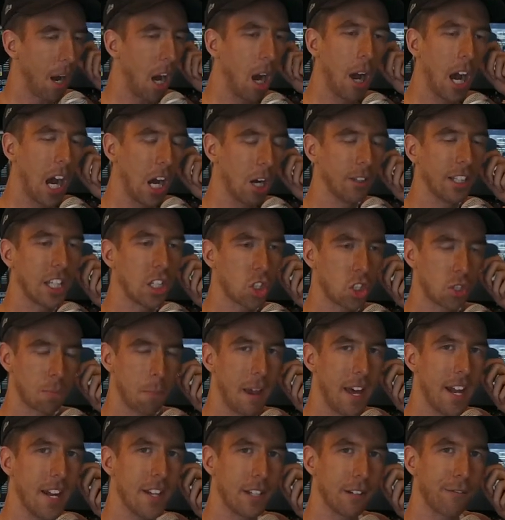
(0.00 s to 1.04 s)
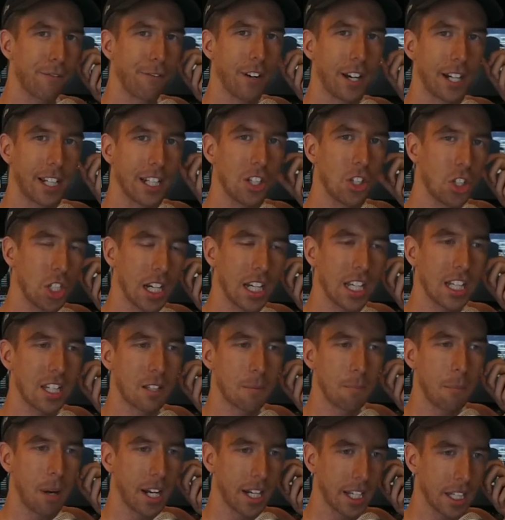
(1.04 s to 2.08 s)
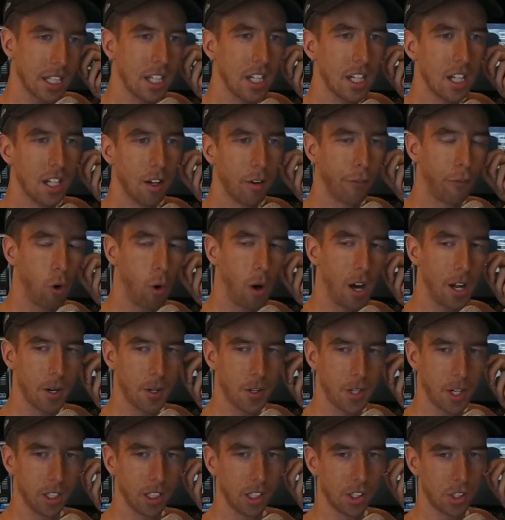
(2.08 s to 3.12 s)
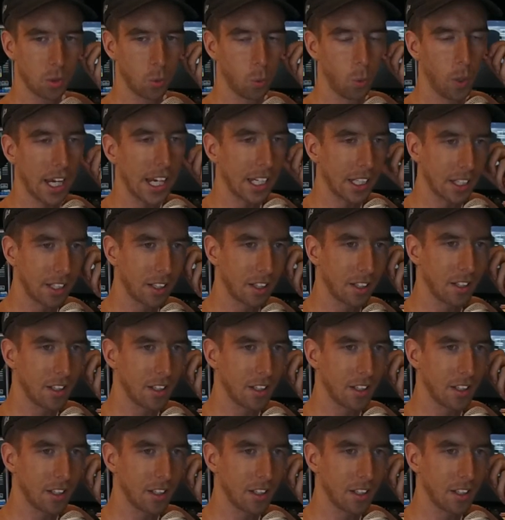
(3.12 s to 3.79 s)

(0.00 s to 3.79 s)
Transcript: I only just made it to fucking jeans money, four hundred dollars a week.